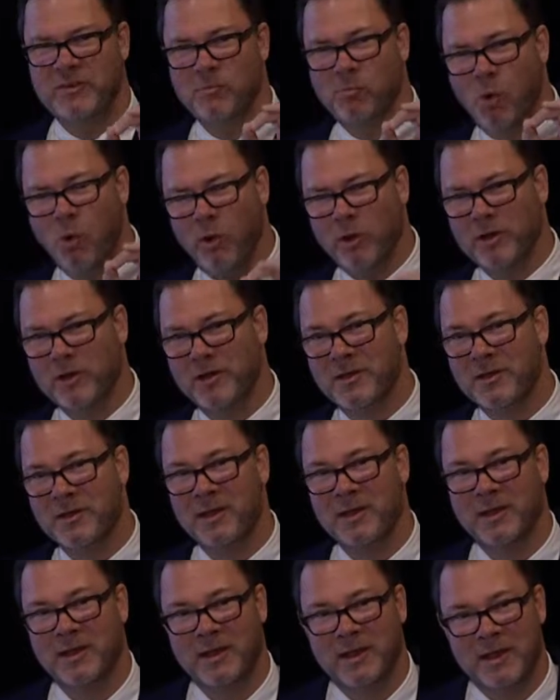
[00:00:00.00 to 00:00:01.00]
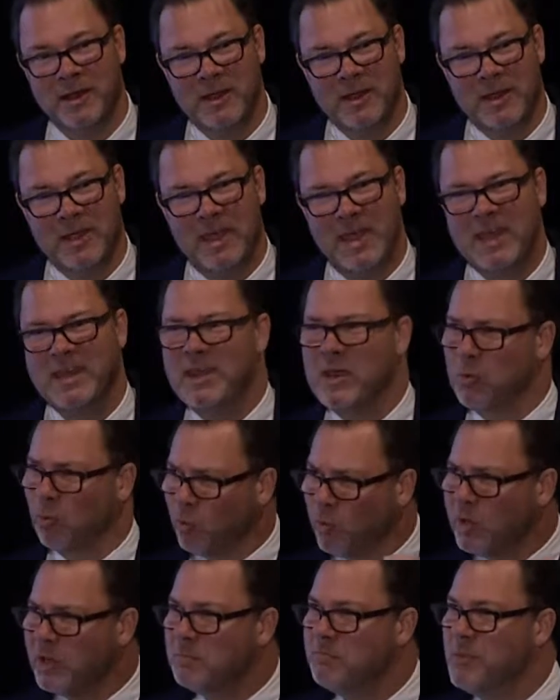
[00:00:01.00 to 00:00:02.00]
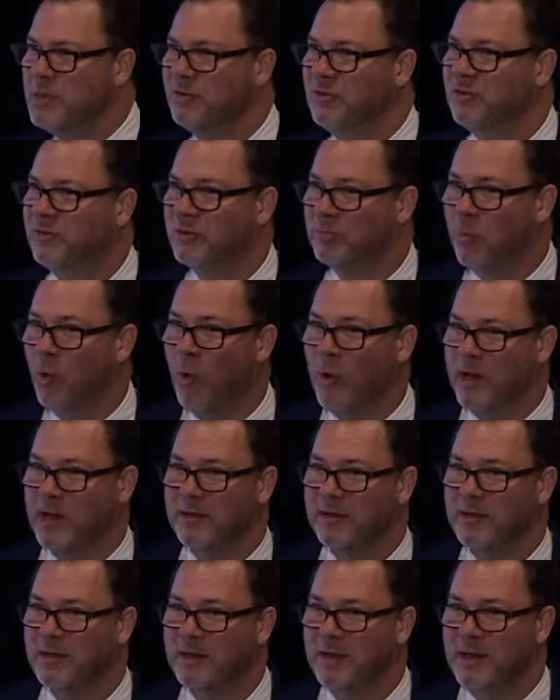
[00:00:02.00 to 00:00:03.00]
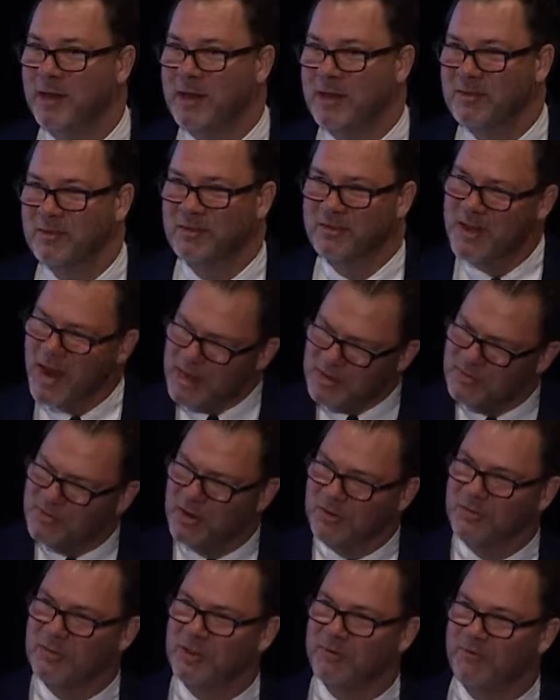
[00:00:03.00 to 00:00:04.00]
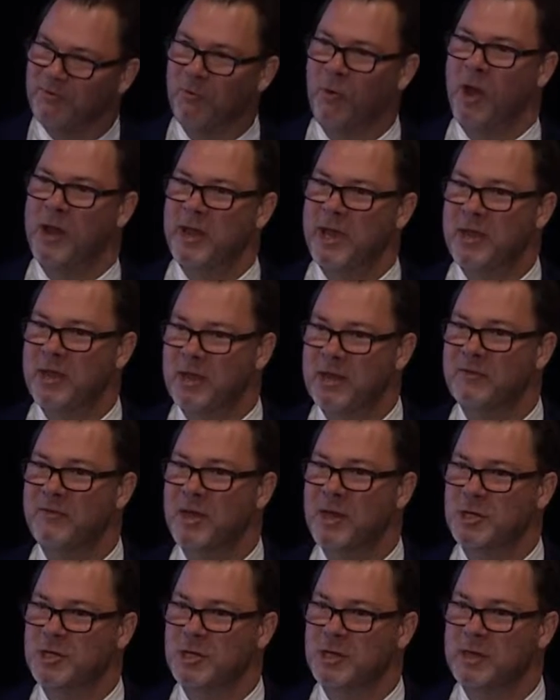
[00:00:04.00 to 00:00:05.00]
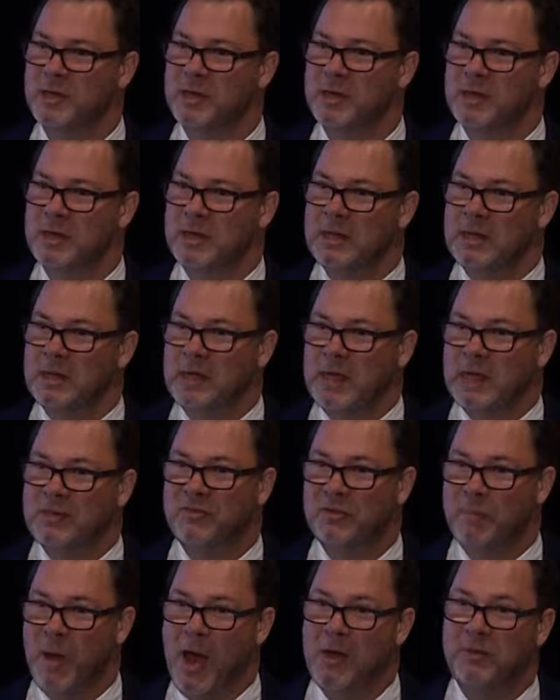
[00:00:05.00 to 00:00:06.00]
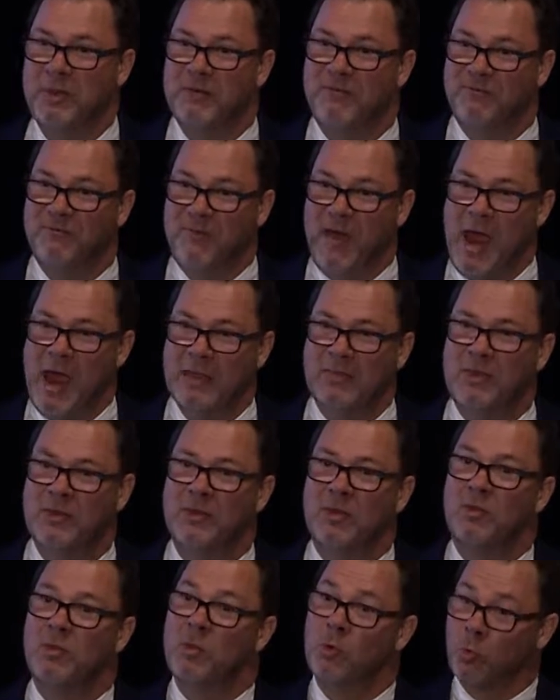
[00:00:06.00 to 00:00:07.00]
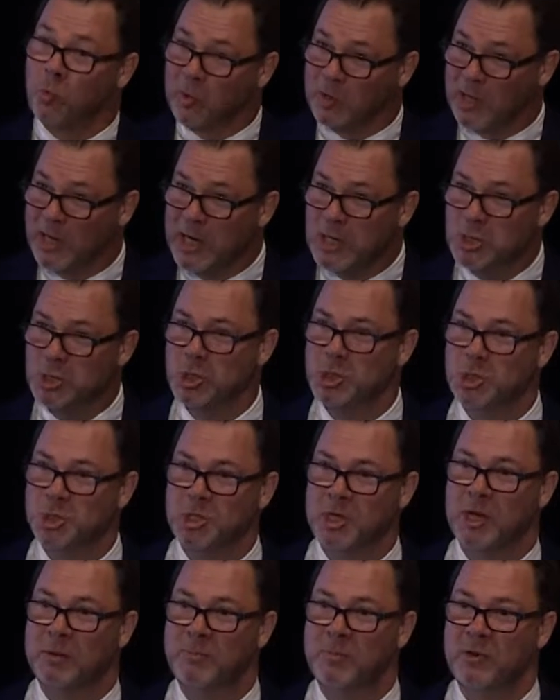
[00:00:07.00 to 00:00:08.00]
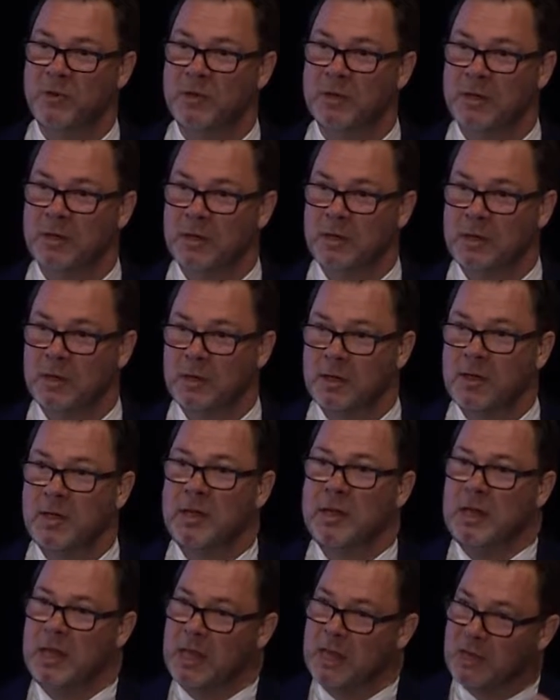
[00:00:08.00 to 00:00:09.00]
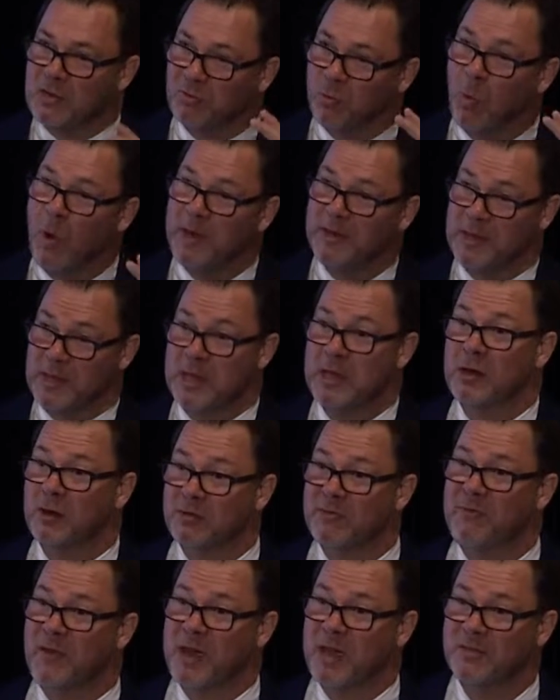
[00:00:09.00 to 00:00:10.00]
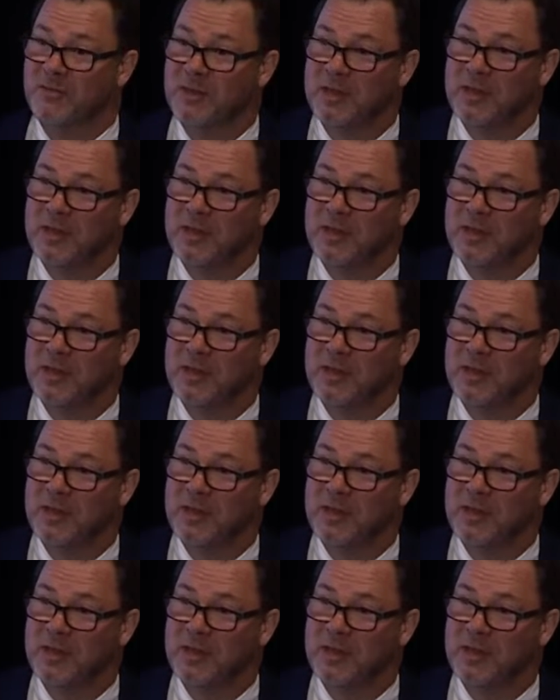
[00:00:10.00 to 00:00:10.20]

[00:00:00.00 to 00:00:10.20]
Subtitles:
important, it really misses the point. Because it's not just the front end innovation. It's about the fact that the relationship is what the interface